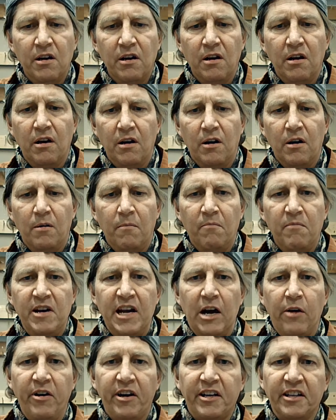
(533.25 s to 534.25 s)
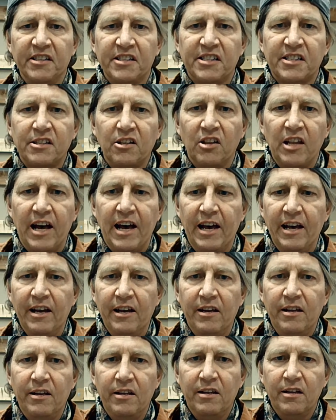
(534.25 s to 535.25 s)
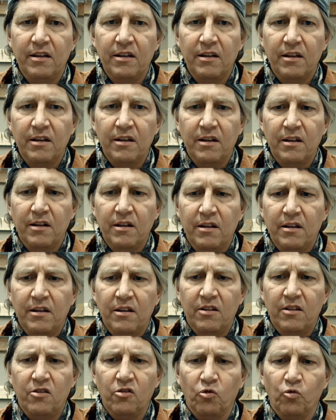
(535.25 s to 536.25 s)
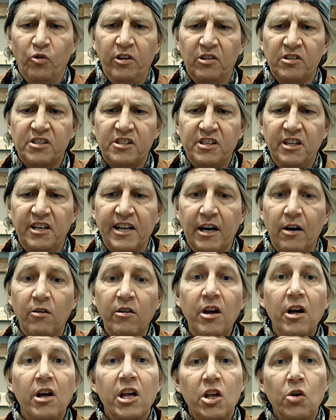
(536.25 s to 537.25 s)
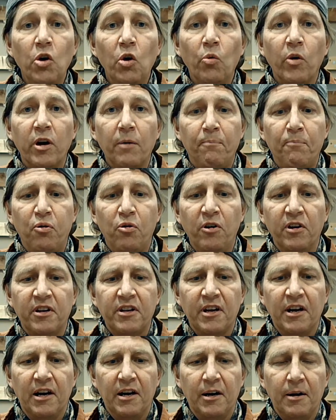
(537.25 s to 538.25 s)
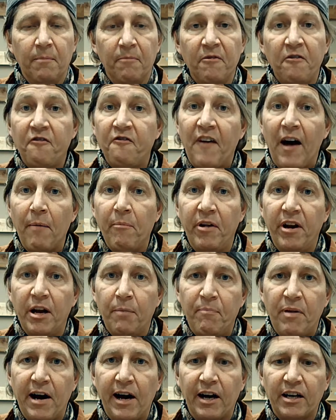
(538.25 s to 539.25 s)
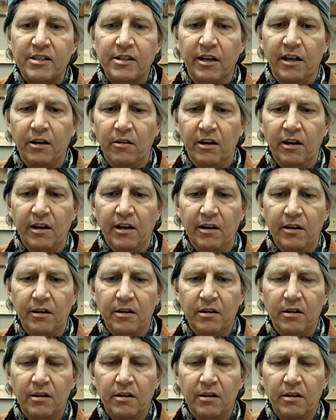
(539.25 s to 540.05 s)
Now I can slide the reel seat down. You'd want to put 5-minute epoxy in here again.